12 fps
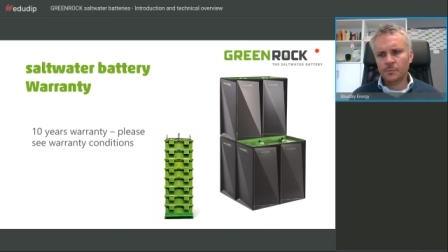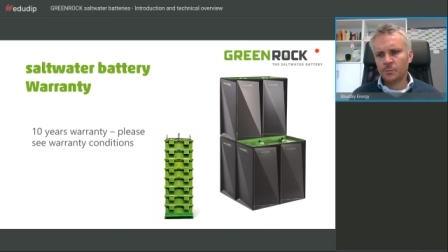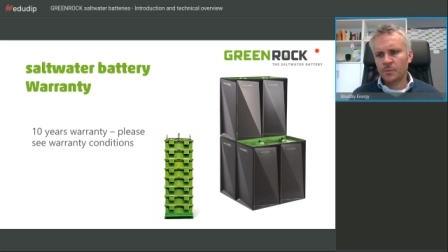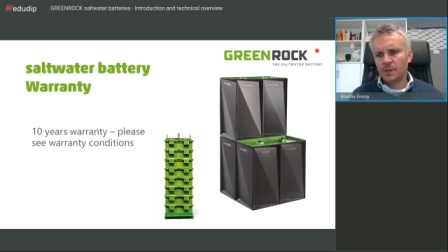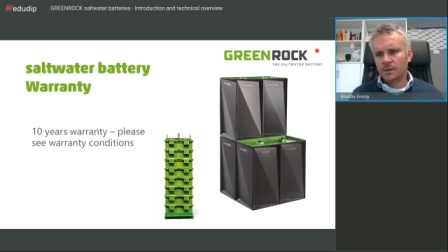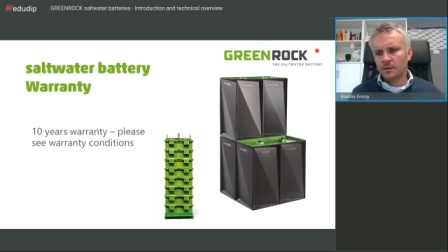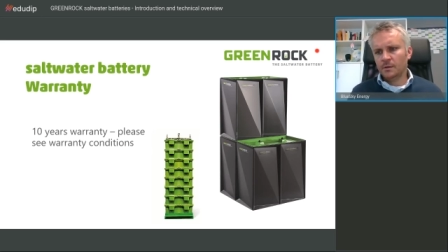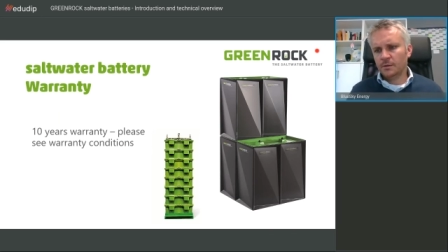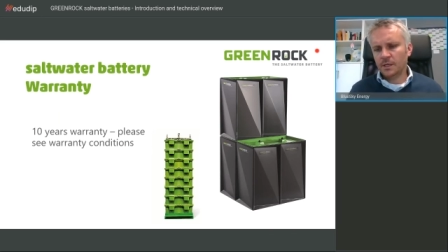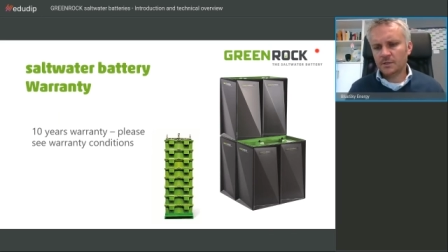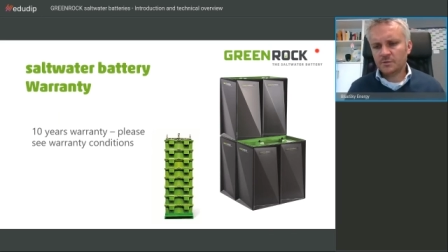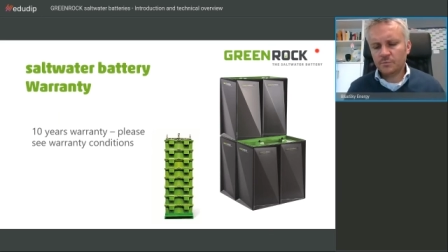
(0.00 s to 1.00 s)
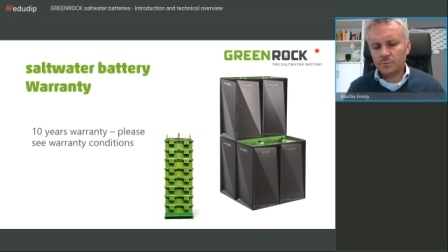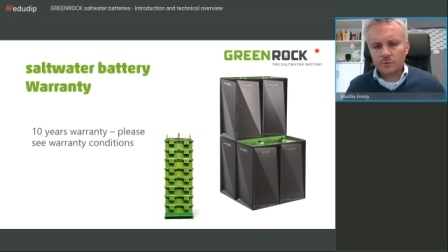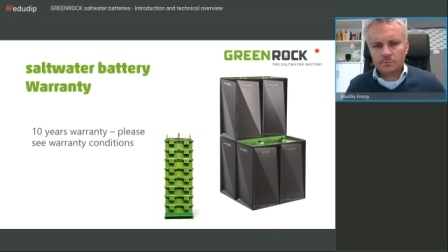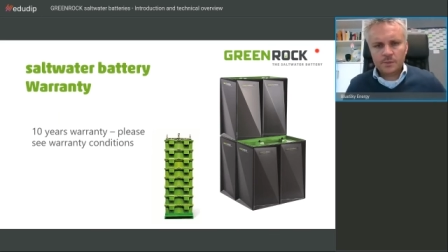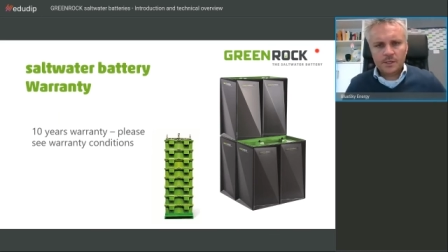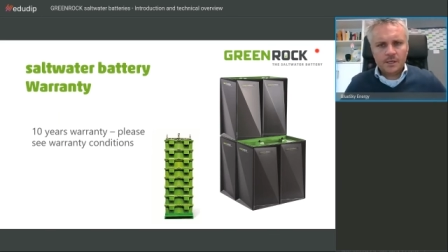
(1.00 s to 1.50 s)
important topic, of
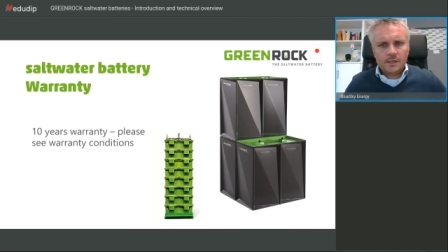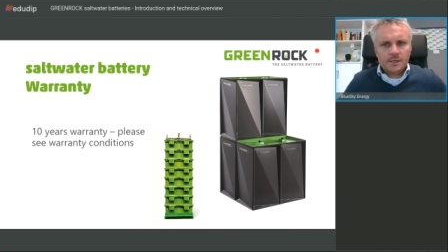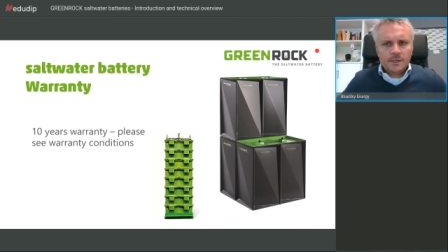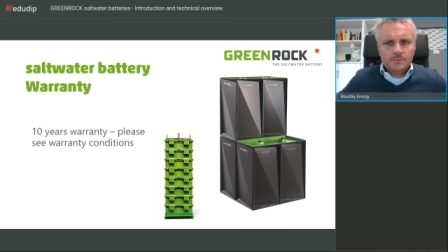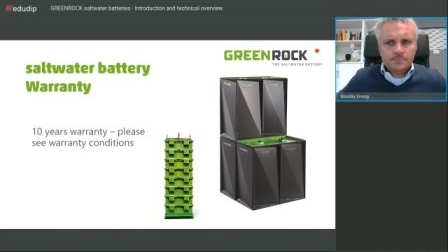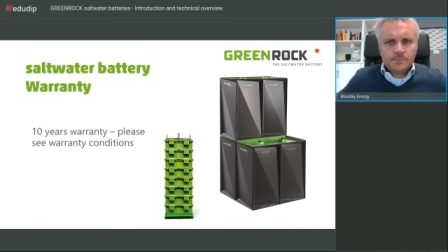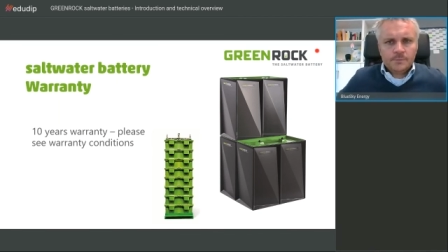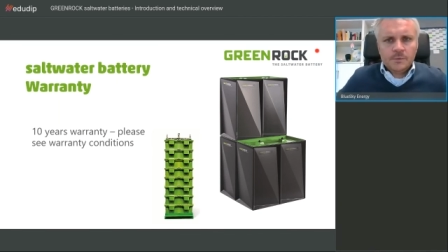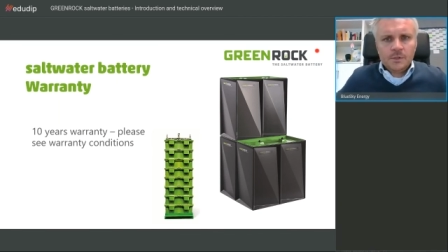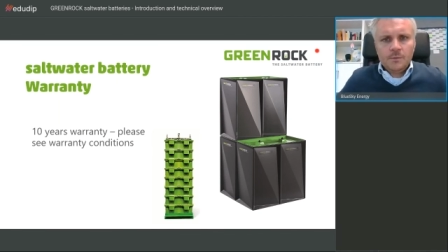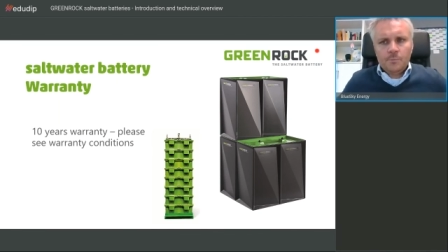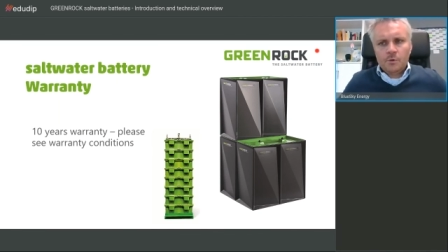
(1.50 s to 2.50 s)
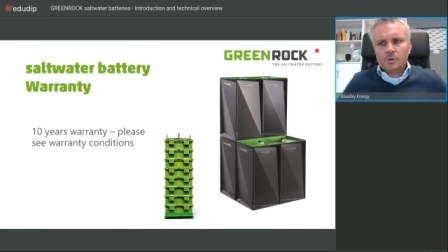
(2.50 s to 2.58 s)
course, is the topic of warranty.